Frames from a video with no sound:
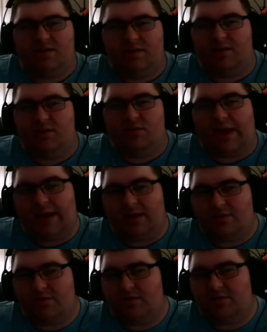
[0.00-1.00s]
that
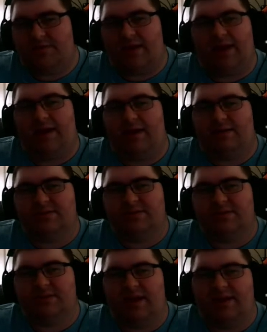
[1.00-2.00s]
could have had
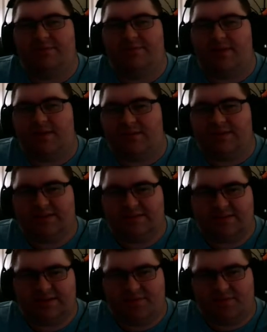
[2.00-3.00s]
a fairly
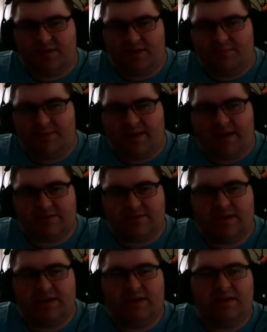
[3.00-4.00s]
significant impact
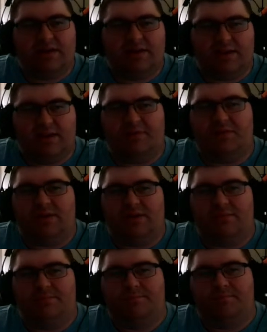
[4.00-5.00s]
given